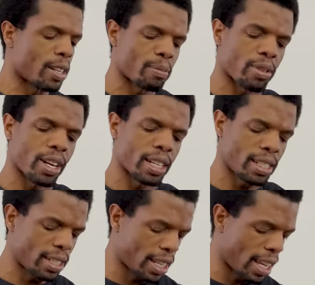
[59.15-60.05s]
in
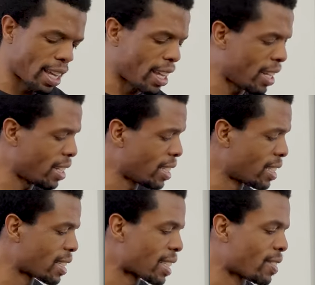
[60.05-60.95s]
price, and,
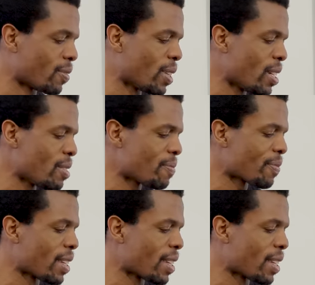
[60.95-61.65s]
well,